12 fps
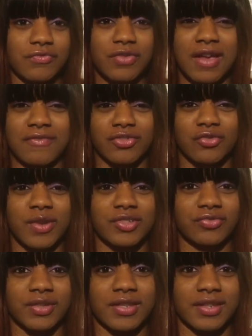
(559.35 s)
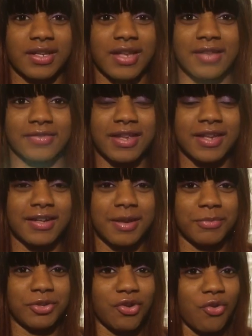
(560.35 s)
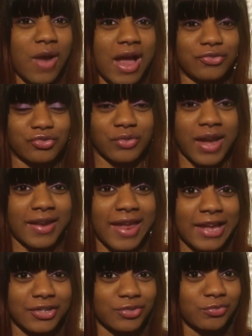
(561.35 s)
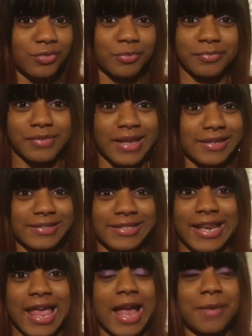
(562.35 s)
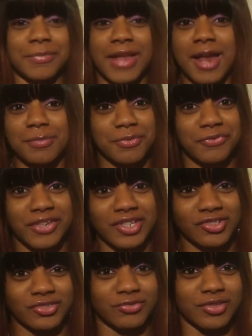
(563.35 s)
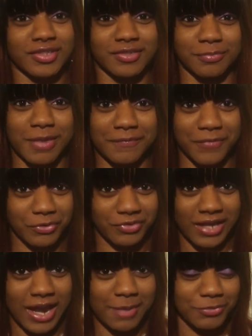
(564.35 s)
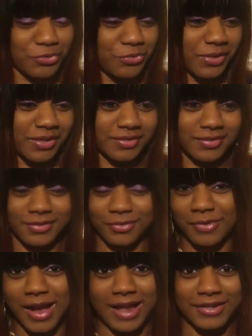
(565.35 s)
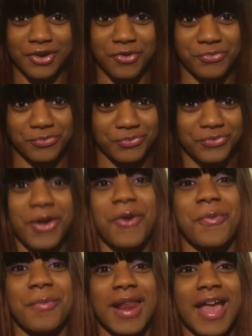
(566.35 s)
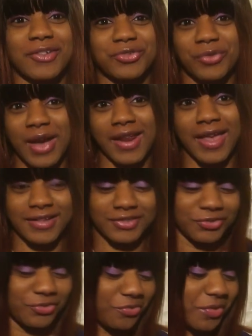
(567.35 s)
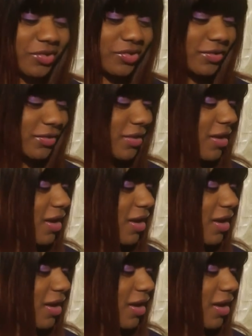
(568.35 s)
If you have any question or anything like that, let me know. I'll try to answer them. Like I said, I'm not a professional. This is my first time doing it, so I don't know, but I'll try to answer your questions.